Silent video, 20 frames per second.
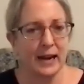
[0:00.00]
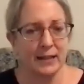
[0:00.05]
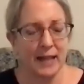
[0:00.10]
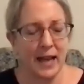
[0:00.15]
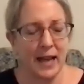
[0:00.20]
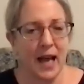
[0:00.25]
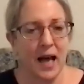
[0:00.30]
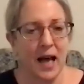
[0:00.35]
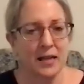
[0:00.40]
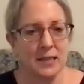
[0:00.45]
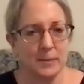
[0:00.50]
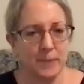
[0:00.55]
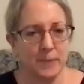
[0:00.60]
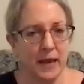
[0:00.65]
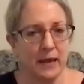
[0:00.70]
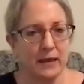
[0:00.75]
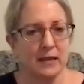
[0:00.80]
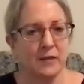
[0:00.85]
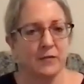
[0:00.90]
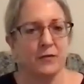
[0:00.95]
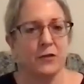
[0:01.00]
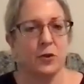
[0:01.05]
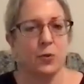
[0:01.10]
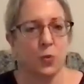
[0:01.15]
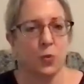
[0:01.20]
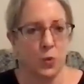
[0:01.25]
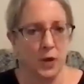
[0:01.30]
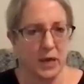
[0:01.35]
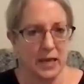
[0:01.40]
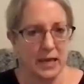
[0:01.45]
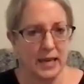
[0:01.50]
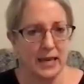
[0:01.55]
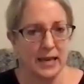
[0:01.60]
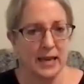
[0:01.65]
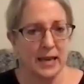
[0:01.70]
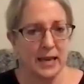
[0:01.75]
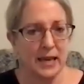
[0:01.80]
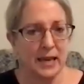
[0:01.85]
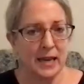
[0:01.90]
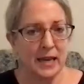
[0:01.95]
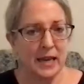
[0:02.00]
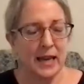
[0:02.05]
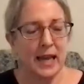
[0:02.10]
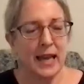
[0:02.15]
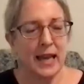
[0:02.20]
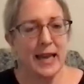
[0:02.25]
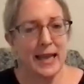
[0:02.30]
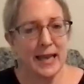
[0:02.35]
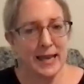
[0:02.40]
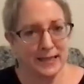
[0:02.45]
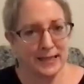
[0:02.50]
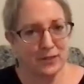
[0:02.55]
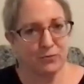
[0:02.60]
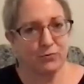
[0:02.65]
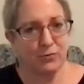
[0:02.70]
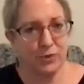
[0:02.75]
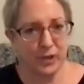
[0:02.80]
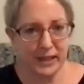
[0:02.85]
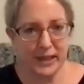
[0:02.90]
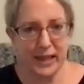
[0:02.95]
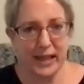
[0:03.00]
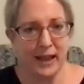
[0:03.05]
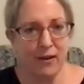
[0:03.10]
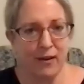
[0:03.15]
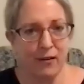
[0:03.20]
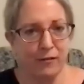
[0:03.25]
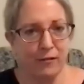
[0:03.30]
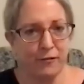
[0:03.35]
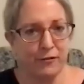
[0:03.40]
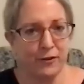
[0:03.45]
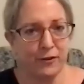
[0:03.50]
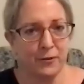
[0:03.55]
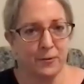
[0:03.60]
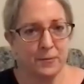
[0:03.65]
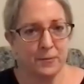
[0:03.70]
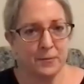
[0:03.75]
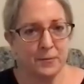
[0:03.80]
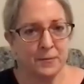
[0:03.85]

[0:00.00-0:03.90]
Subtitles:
that aspect of the we, is really helpful,